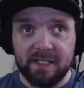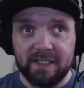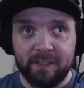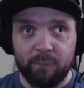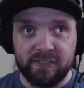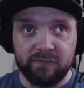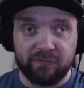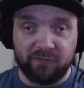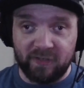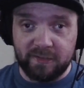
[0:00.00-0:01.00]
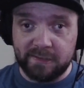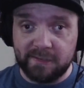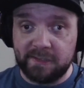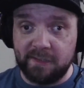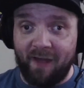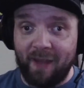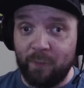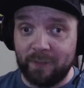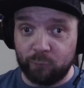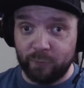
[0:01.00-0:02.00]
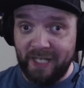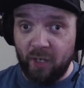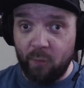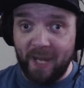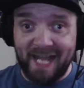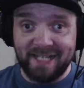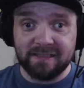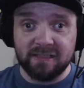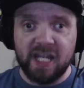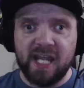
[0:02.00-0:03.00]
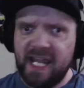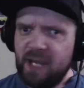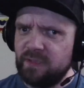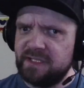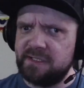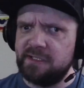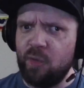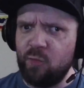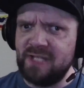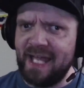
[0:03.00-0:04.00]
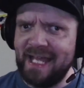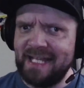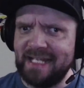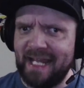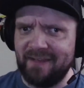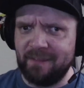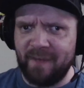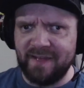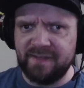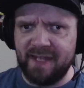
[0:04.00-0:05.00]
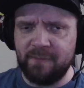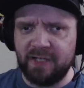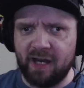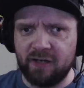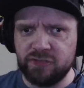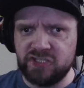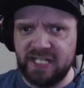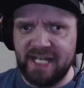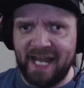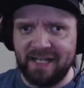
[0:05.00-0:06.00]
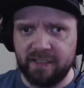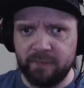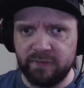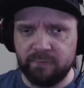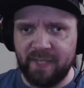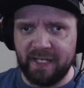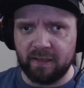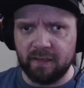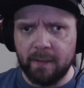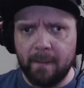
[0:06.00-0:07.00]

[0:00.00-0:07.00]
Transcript: Like when you first saw it, when Riho had it, it was so tiny. And then by the time Hikaru Shida had it, it was bigger.